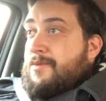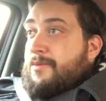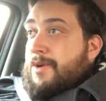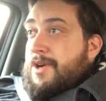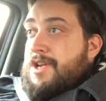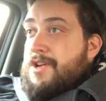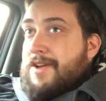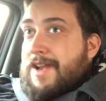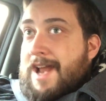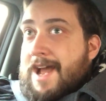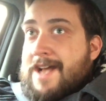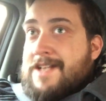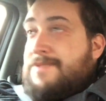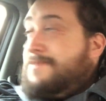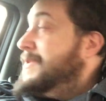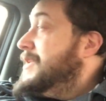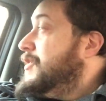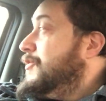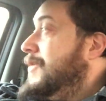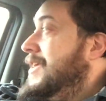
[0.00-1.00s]
where you can ask
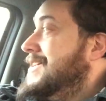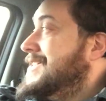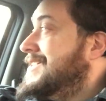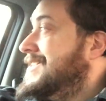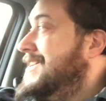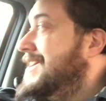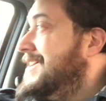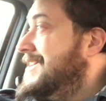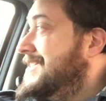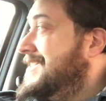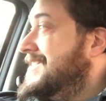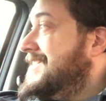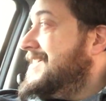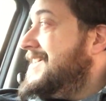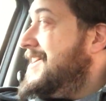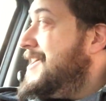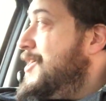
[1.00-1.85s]
me questions,